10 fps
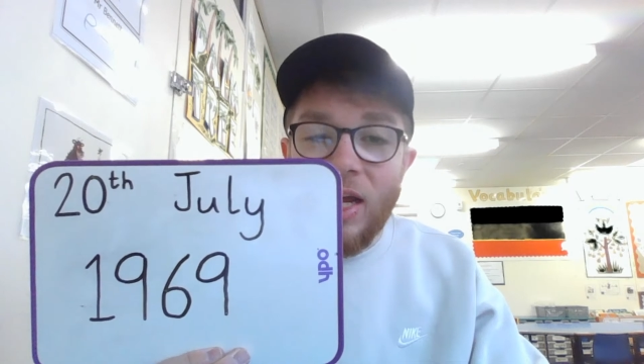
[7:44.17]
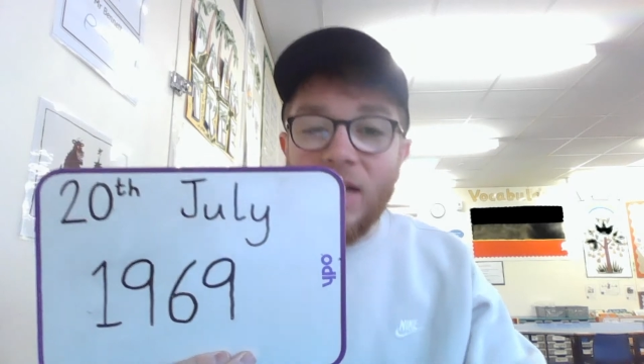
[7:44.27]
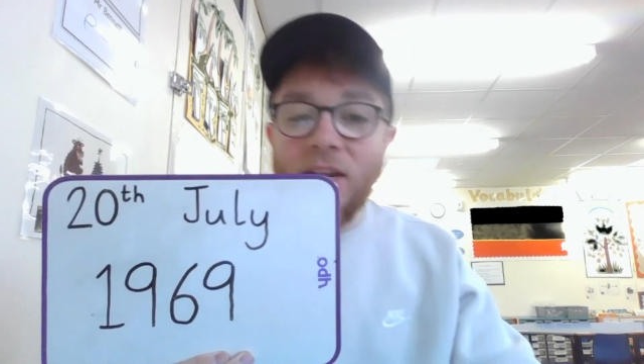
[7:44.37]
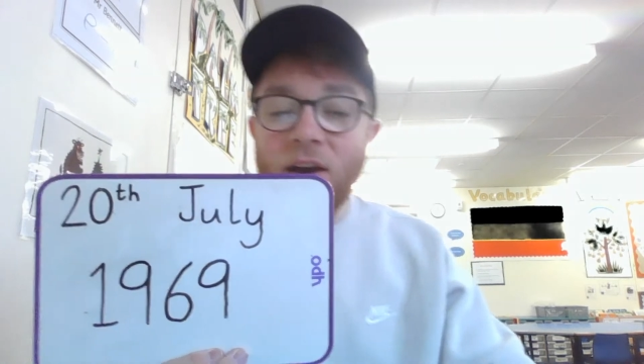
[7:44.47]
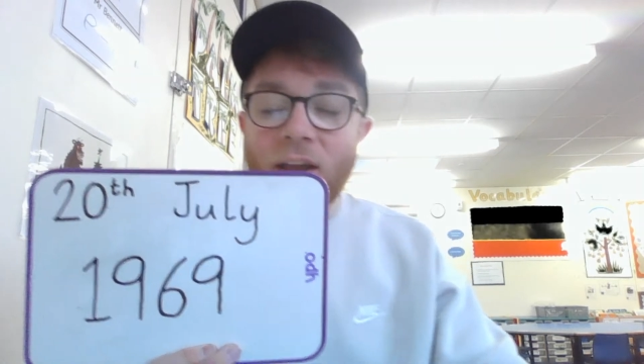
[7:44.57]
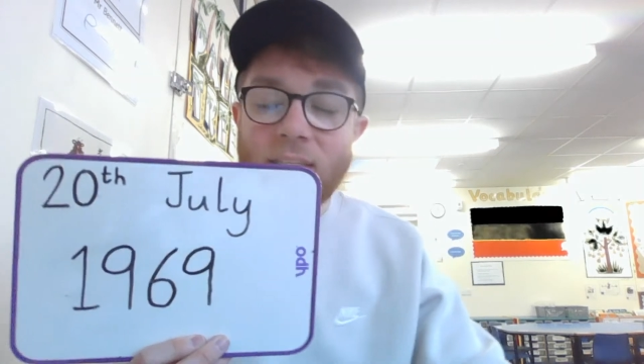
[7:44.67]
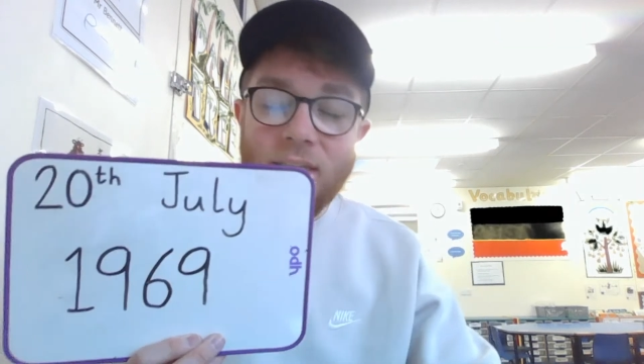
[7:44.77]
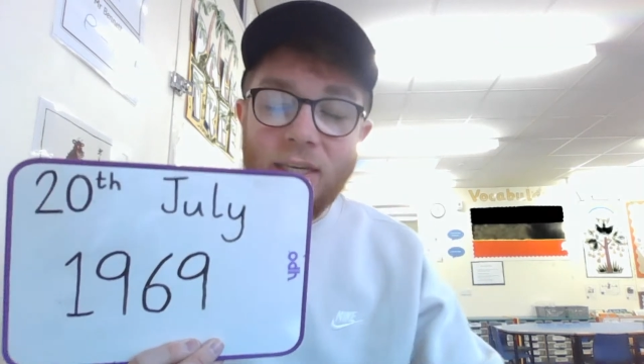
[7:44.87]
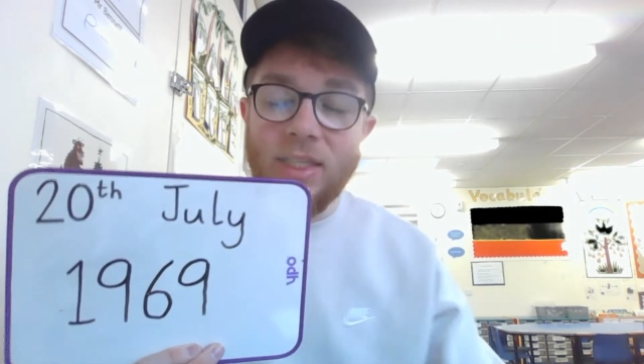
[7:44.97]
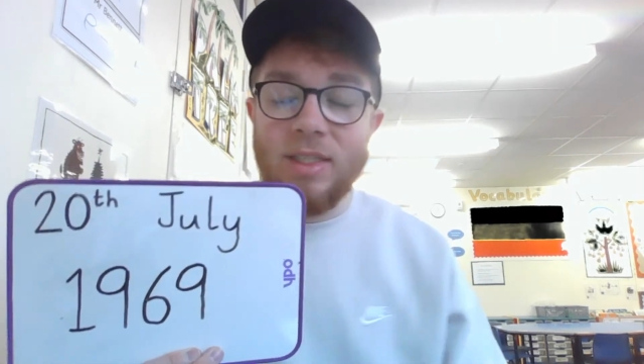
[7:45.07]

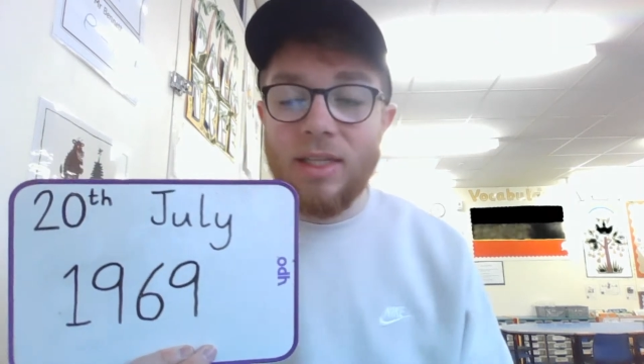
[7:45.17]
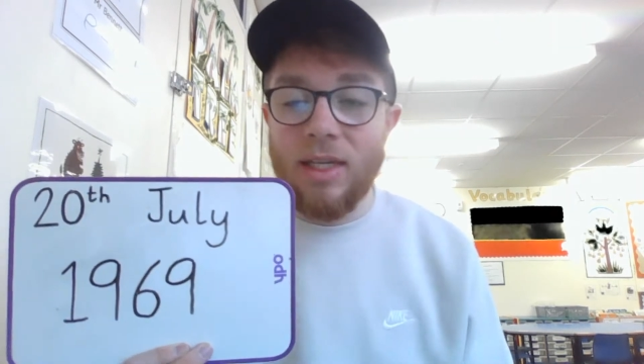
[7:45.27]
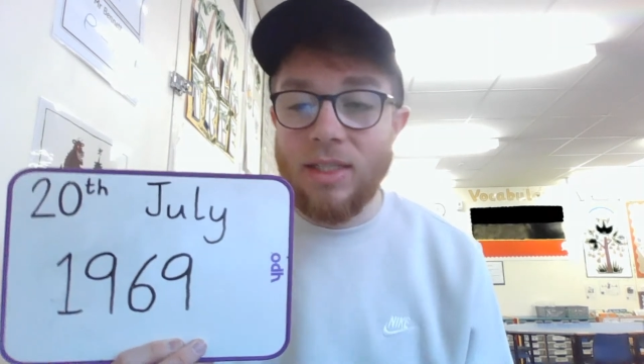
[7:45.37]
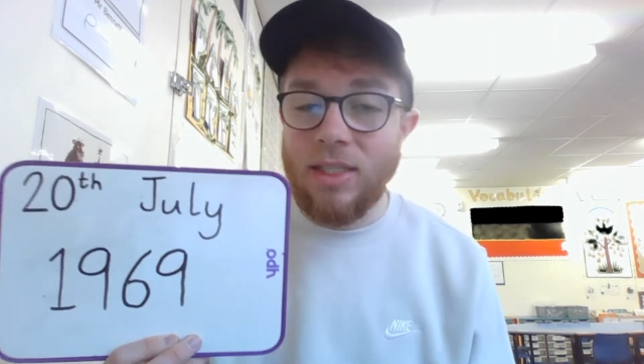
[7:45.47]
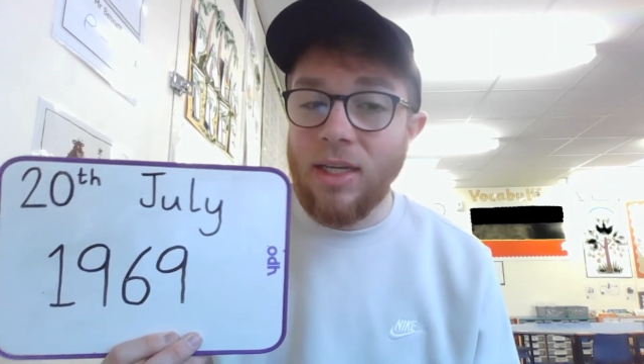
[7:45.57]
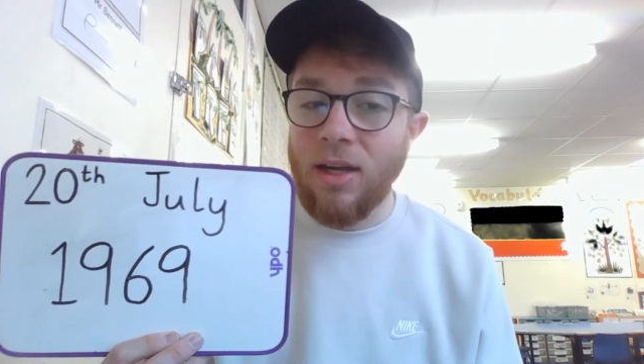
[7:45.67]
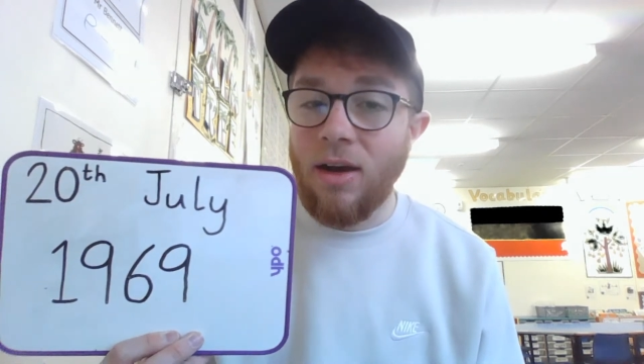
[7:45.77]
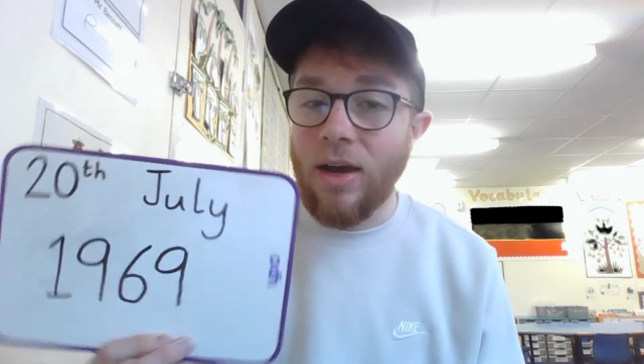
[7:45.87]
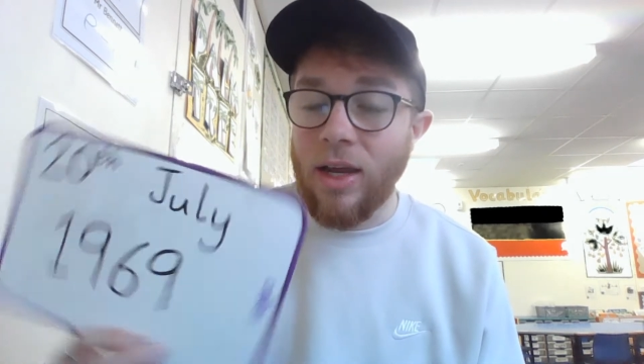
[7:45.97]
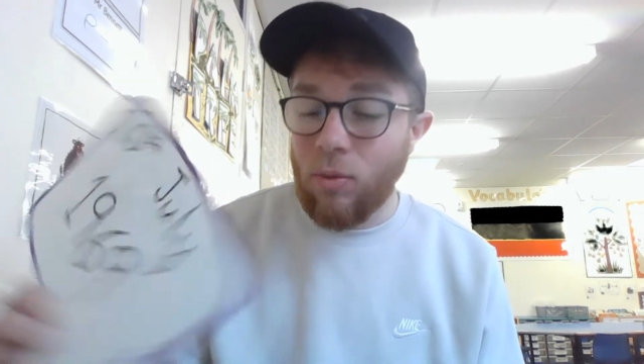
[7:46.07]

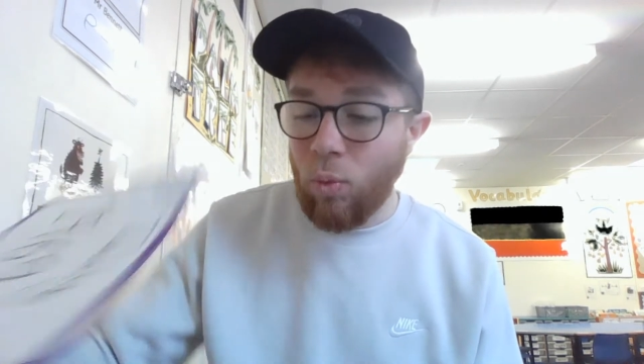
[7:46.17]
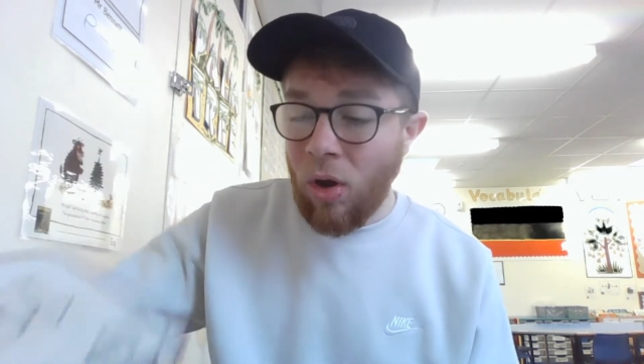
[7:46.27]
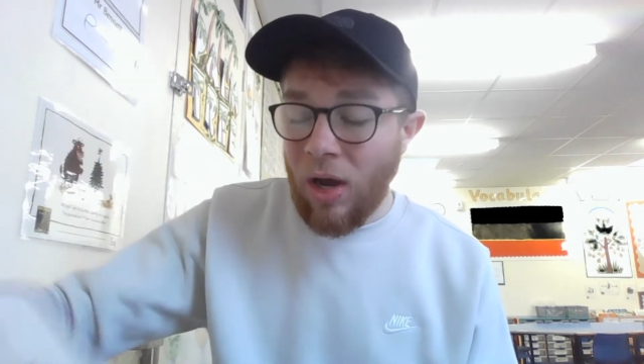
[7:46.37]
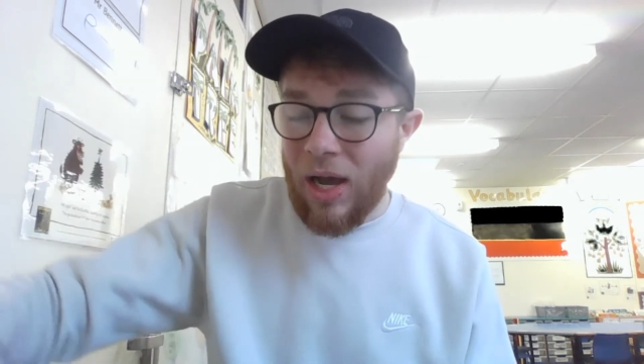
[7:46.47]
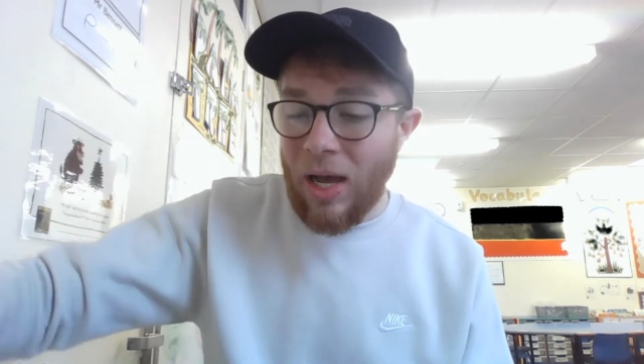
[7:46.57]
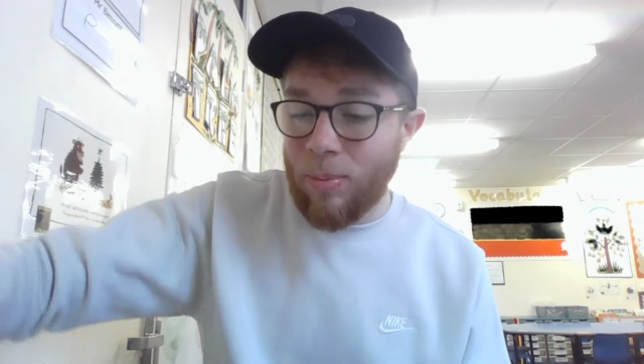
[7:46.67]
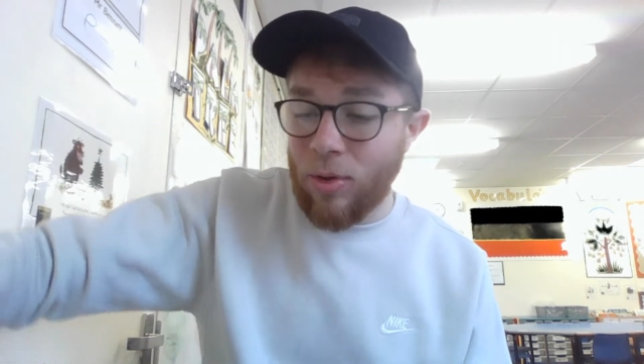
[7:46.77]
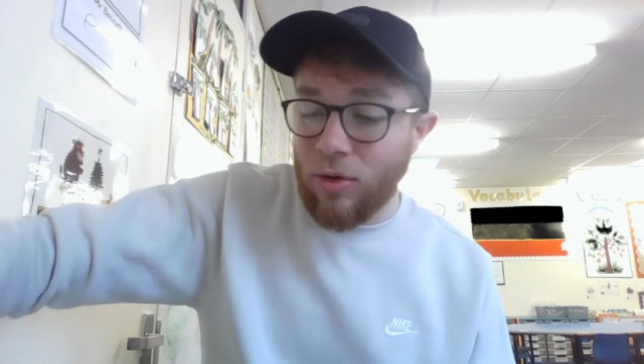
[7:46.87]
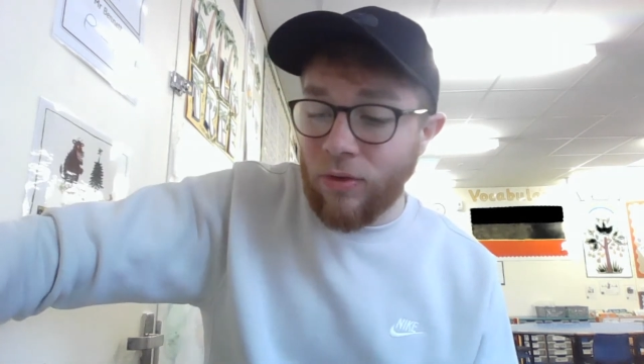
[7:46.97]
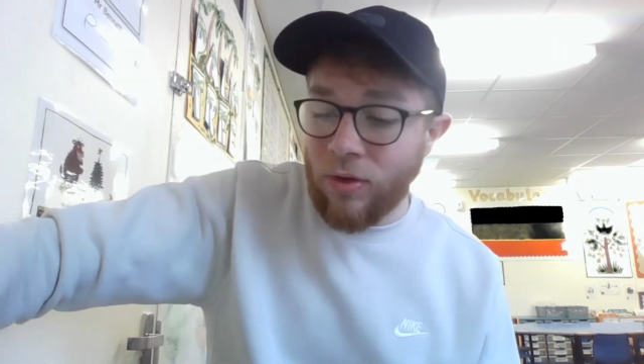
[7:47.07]
1969, what
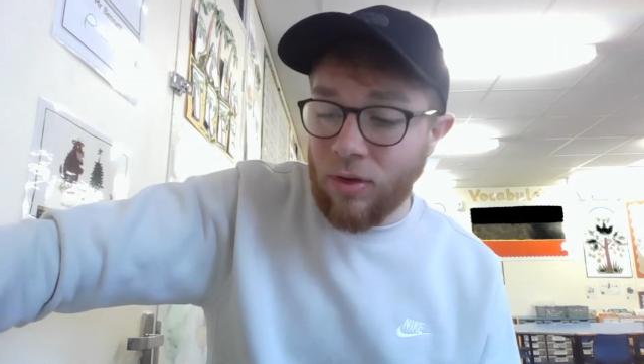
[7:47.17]
happened?